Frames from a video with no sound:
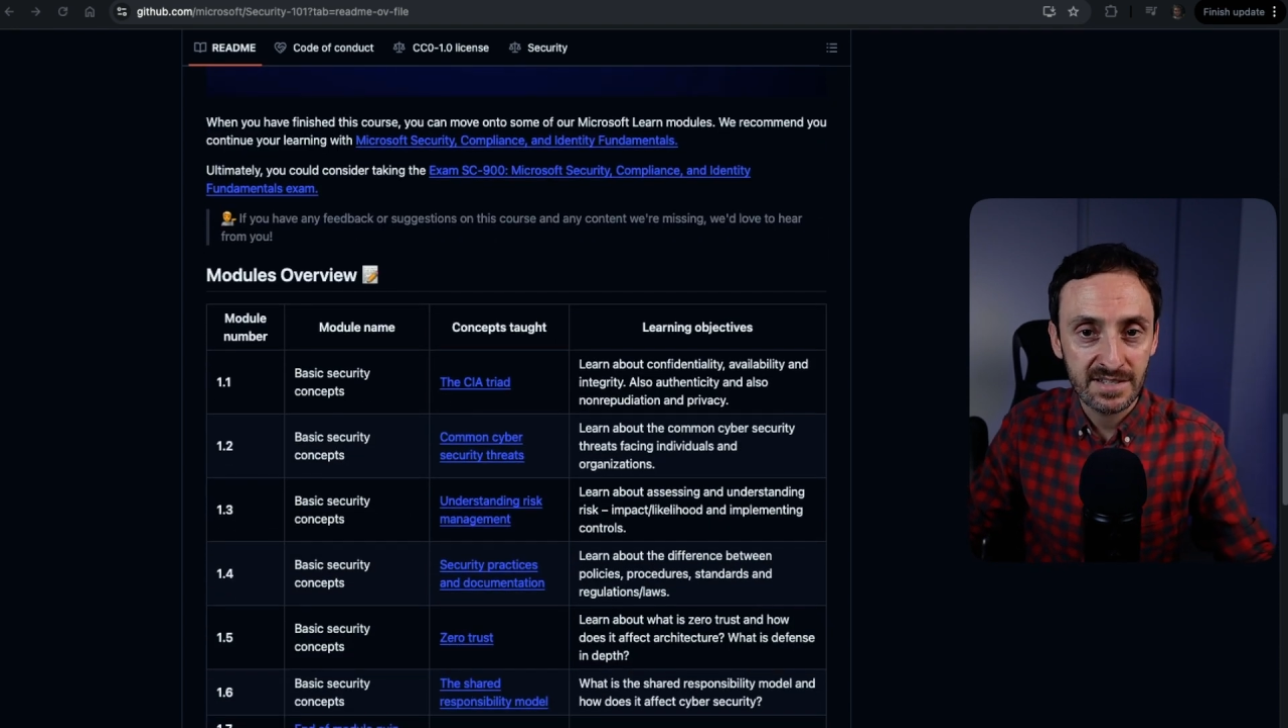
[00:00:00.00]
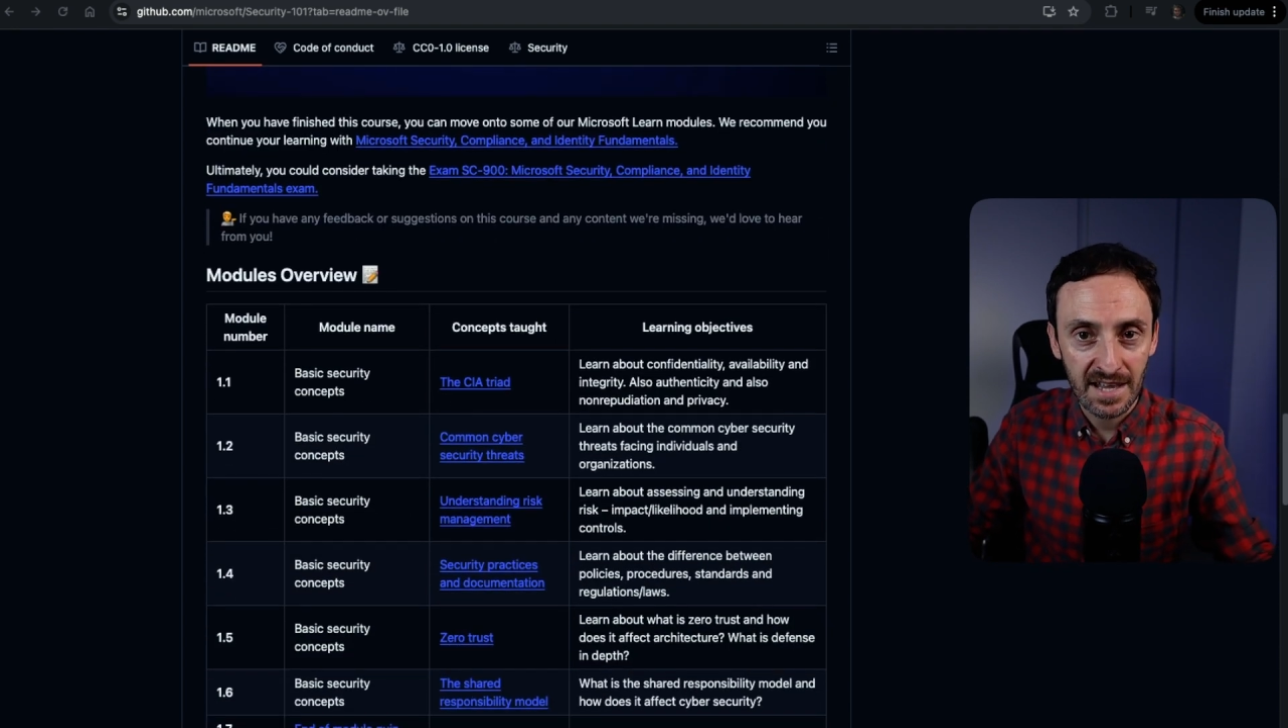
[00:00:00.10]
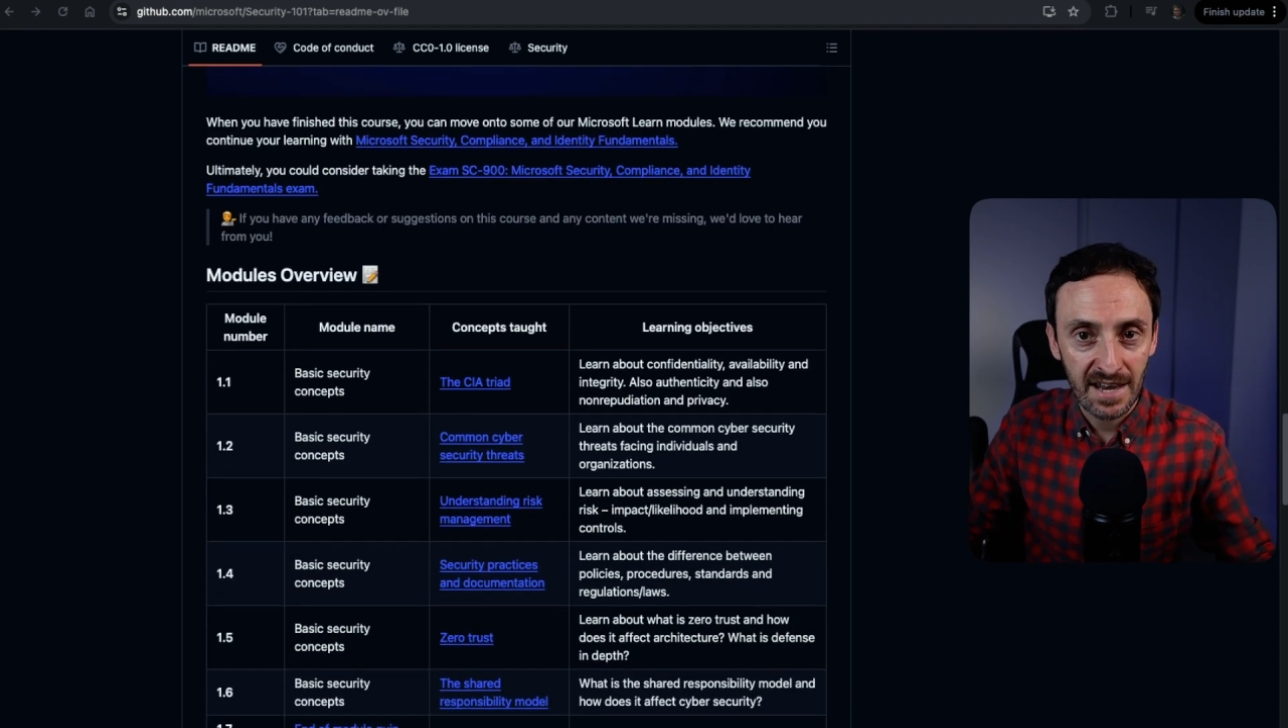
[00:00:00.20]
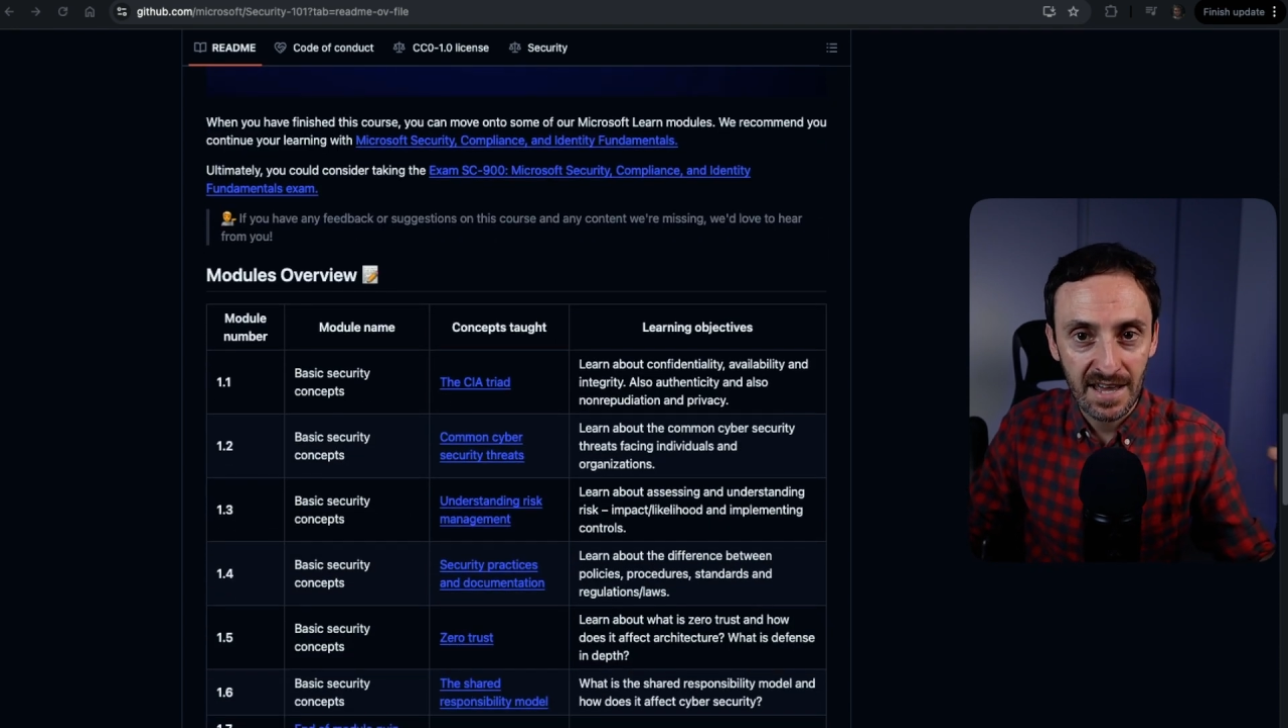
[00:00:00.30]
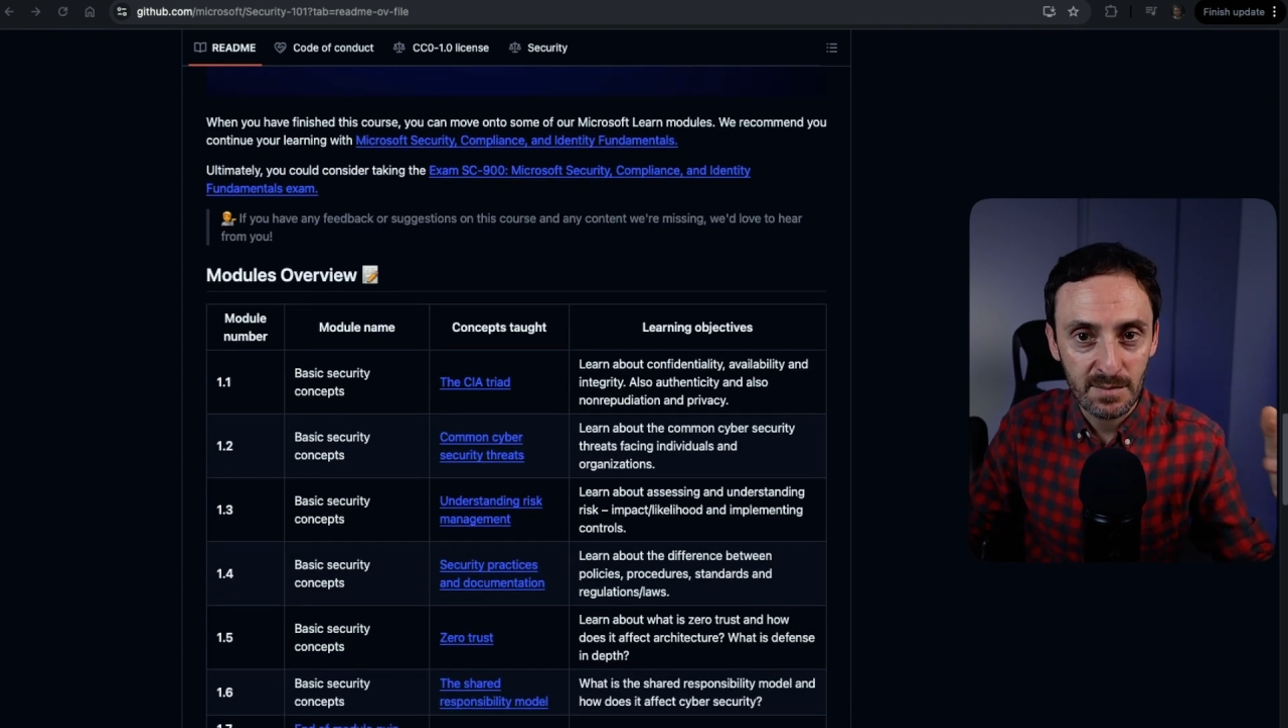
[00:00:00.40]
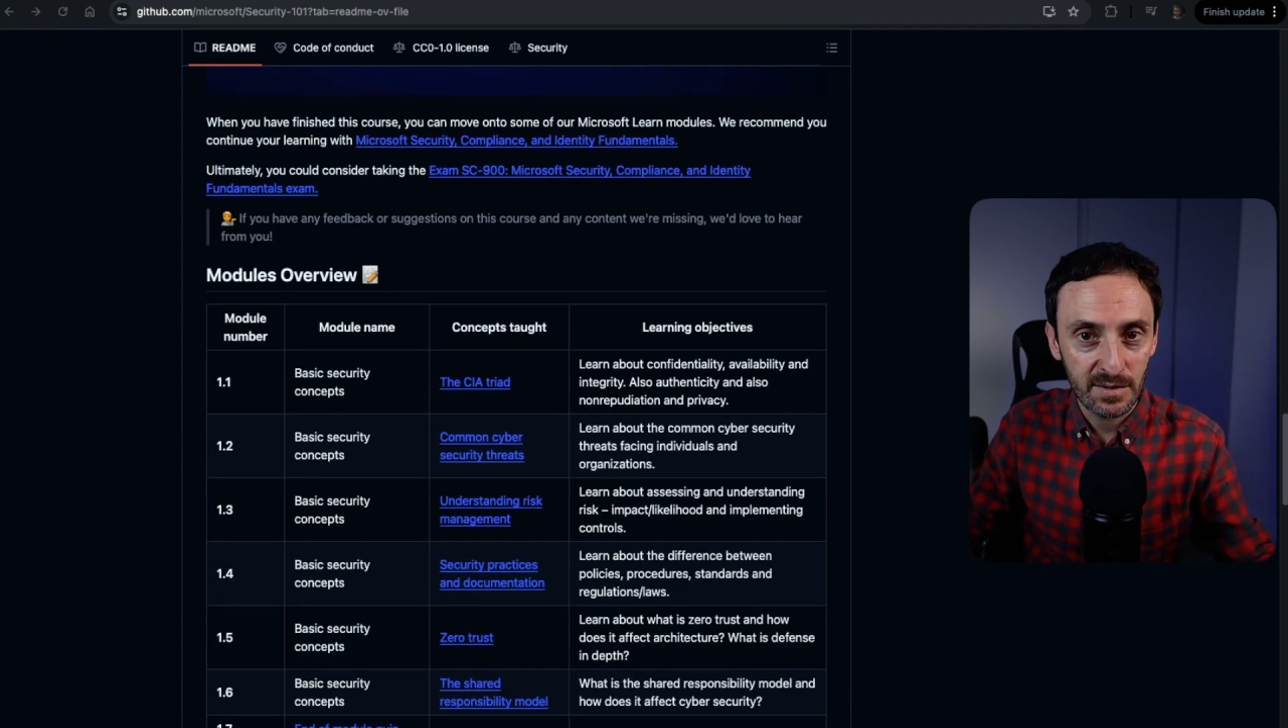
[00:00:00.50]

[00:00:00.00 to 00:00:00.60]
things I like